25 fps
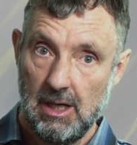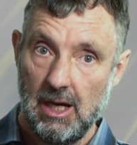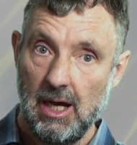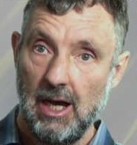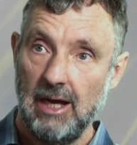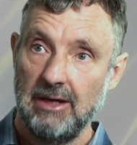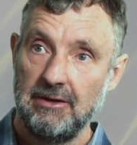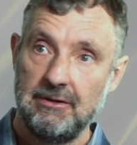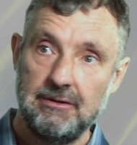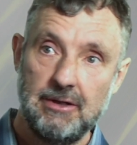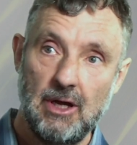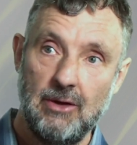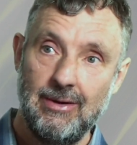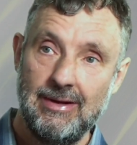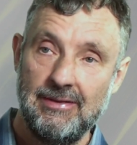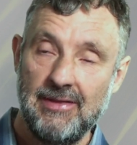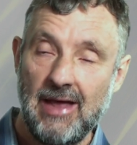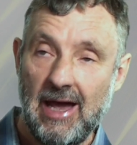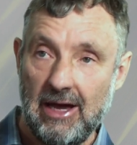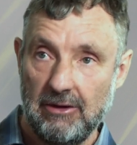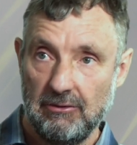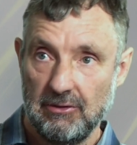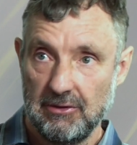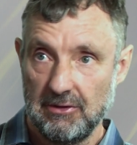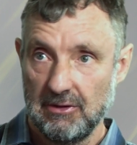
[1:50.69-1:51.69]
And so in
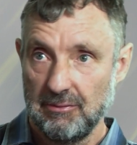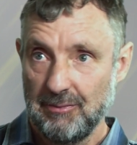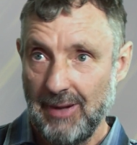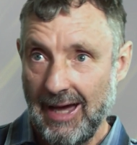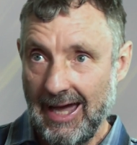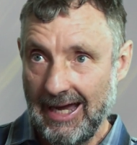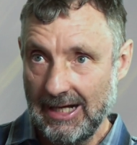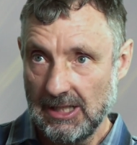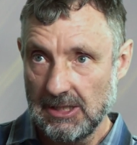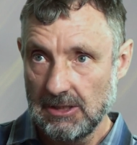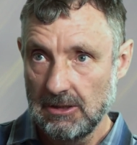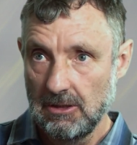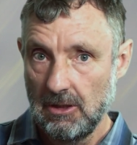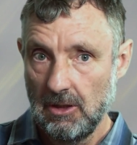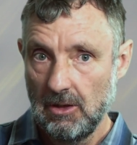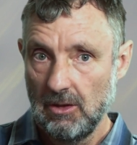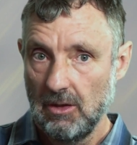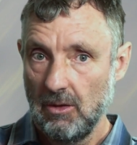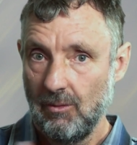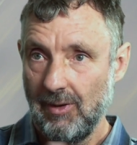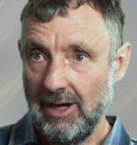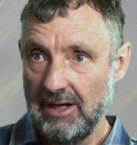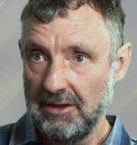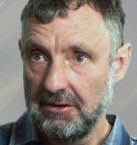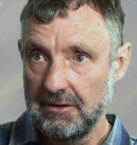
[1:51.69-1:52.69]
that respect,
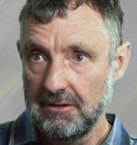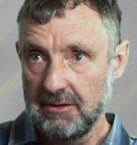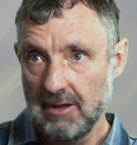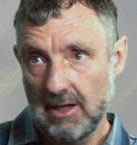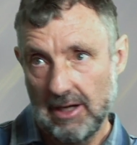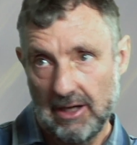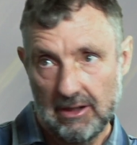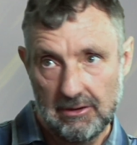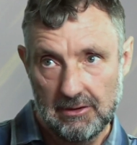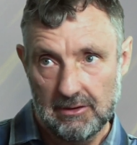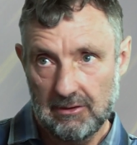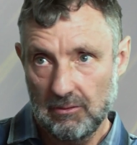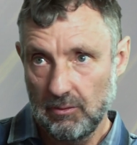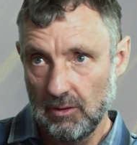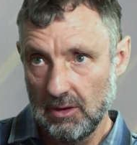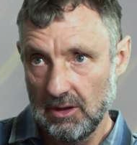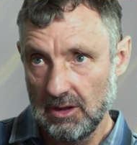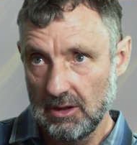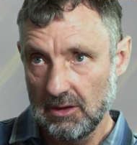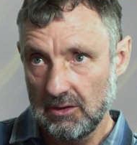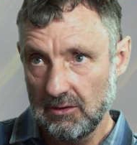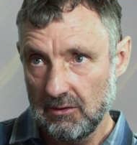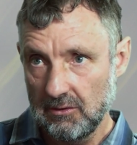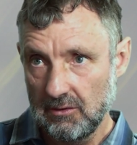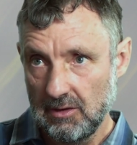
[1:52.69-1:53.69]
the way science
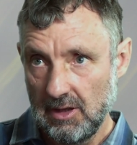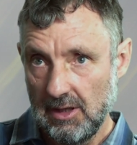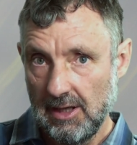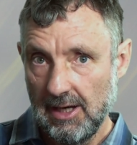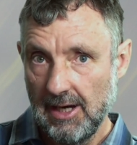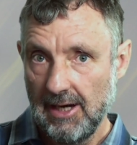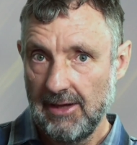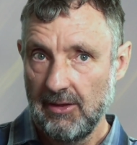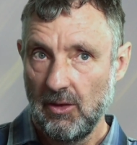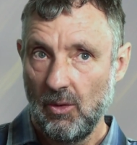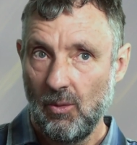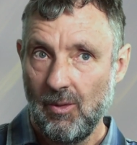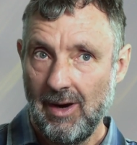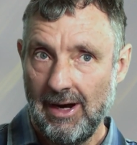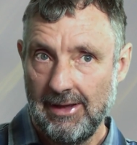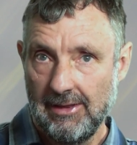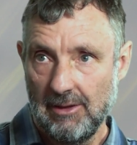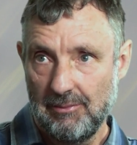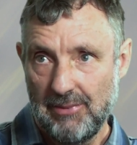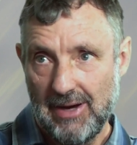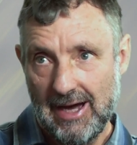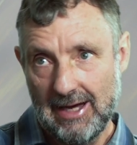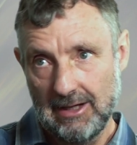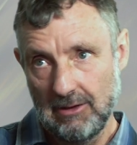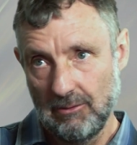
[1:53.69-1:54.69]
works and the way the
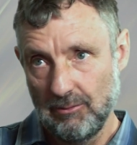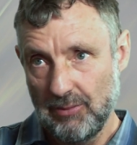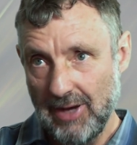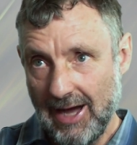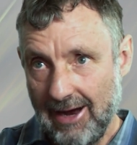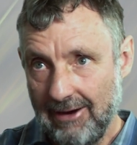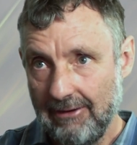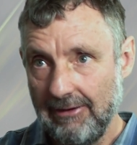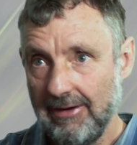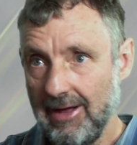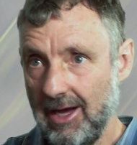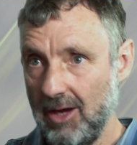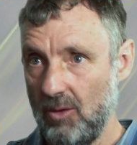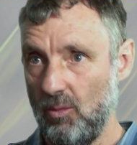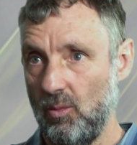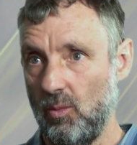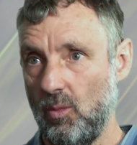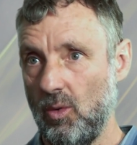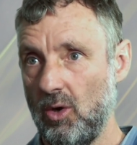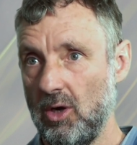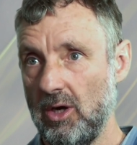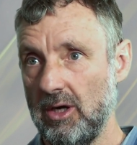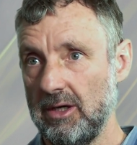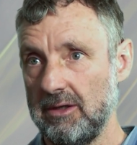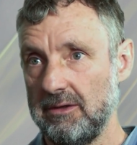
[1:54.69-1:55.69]
pattern paradigm
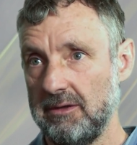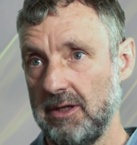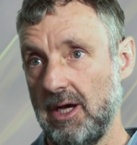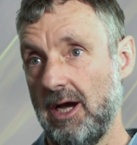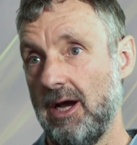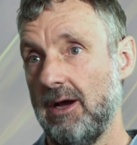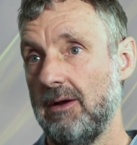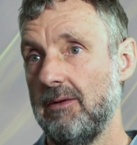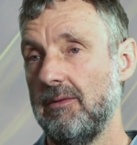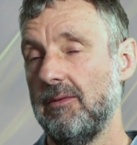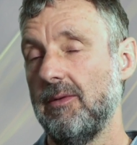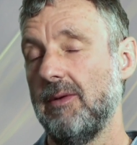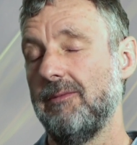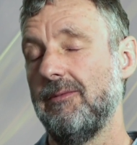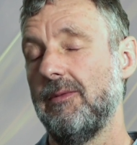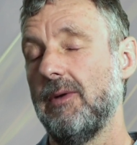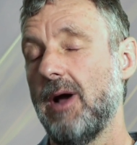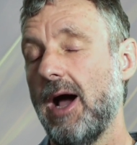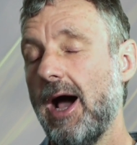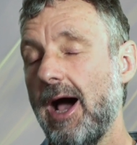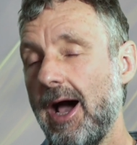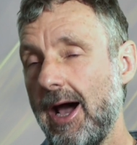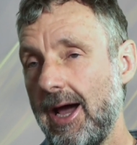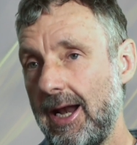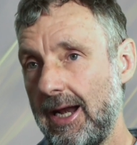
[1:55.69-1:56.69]
works are
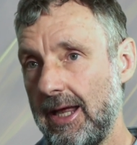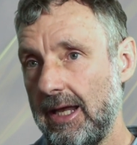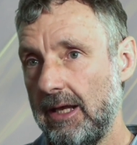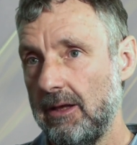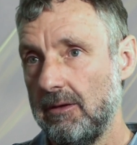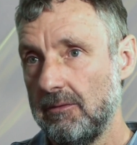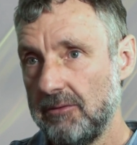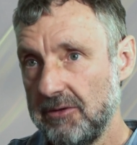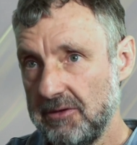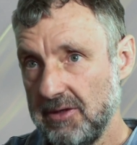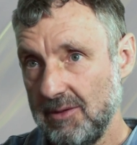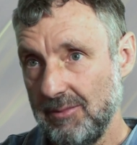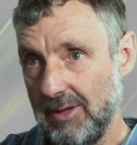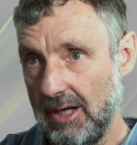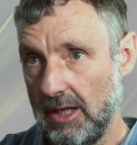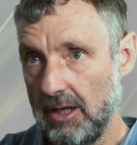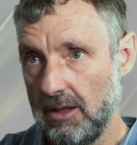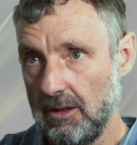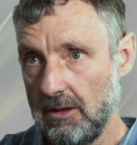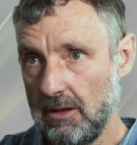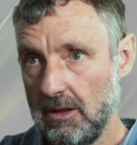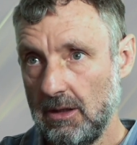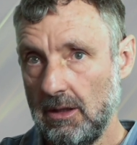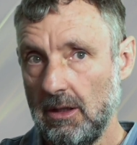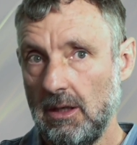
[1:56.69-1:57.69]
highly similar.
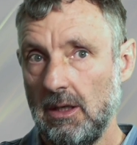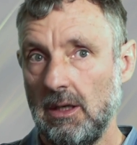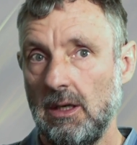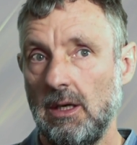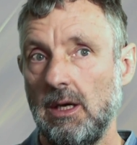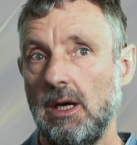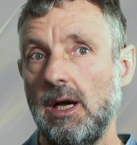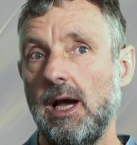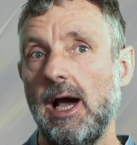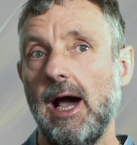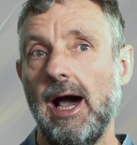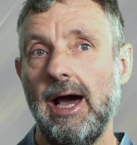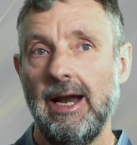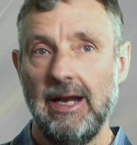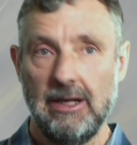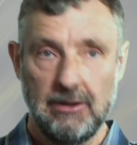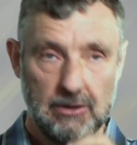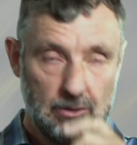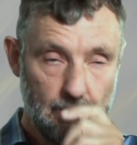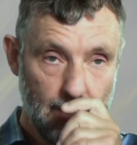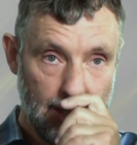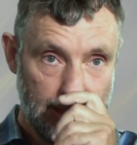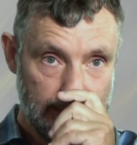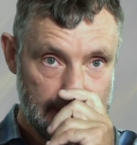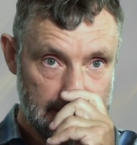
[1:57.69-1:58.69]
And it's
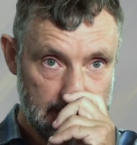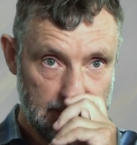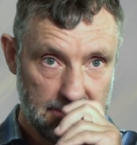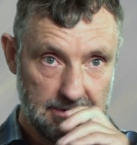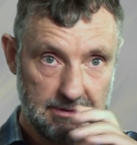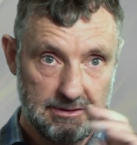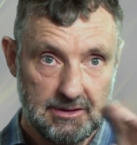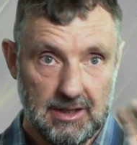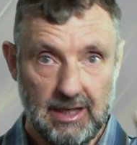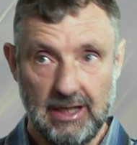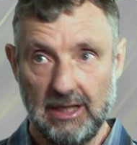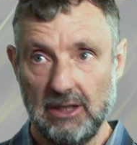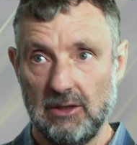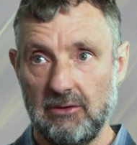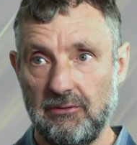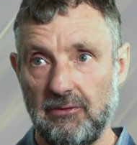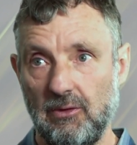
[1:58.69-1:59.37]
quite distinct